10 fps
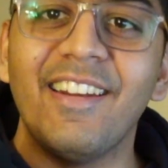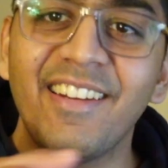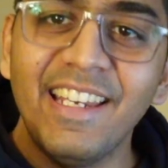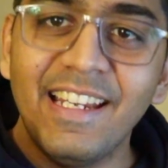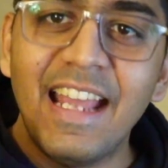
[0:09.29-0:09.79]

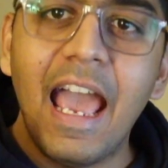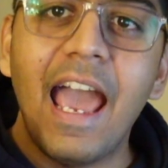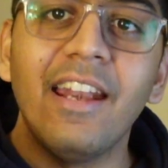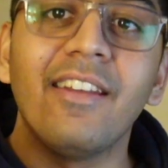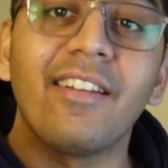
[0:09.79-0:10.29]
read
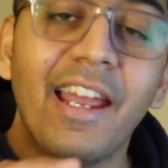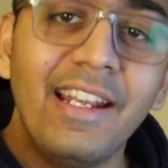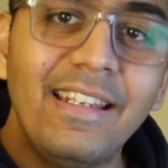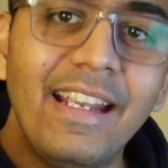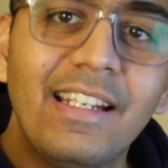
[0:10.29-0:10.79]
and
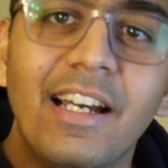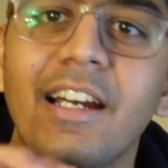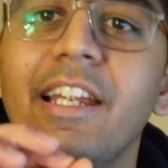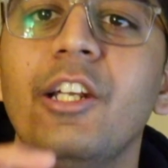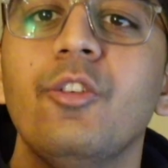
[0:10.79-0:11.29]
write data
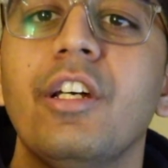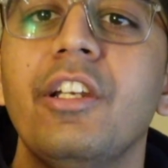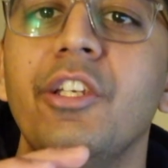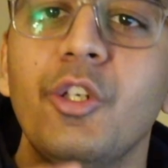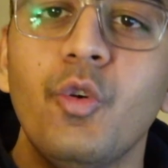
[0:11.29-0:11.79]
into the
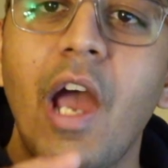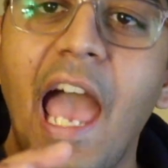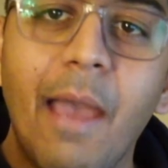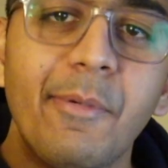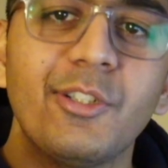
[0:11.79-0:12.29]
new
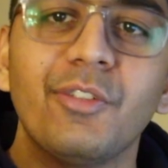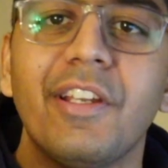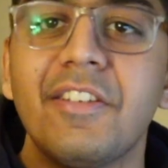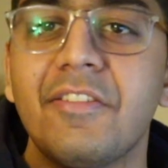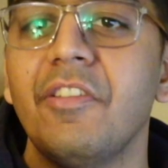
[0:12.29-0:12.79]
Amazon
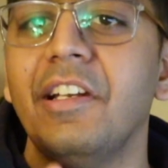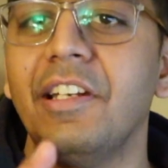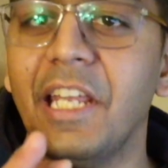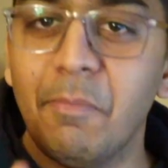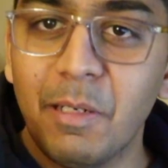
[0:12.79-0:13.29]
S3
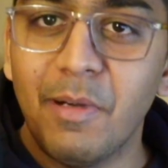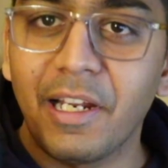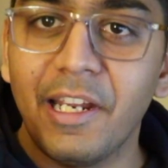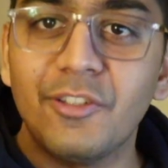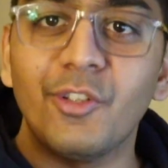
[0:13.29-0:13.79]
table
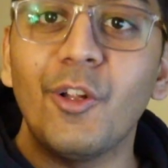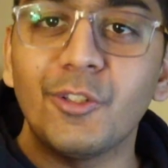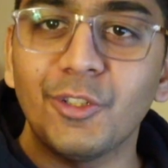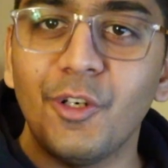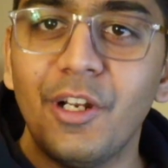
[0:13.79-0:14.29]
buckets, or
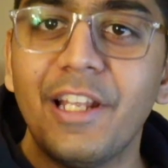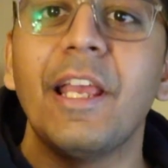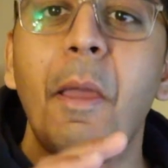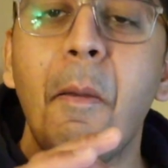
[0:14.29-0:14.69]
also called as